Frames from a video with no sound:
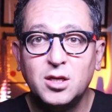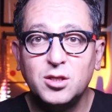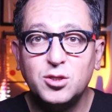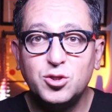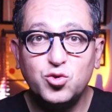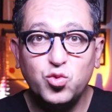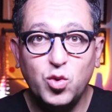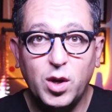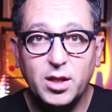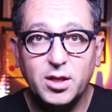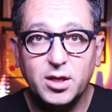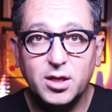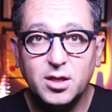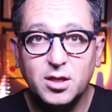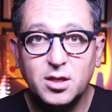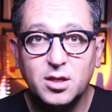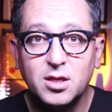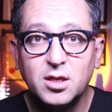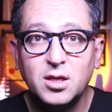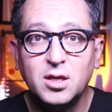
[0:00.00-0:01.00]

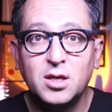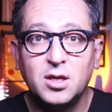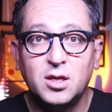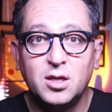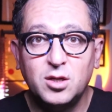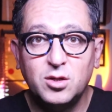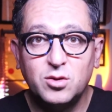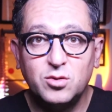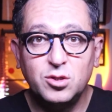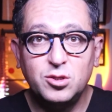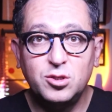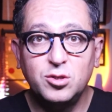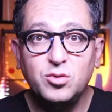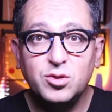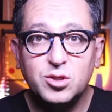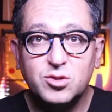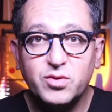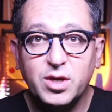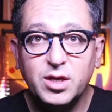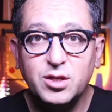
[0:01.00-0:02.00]
swelling,
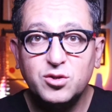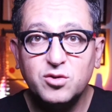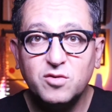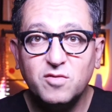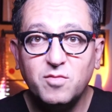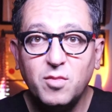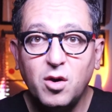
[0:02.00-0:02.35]
reduced range of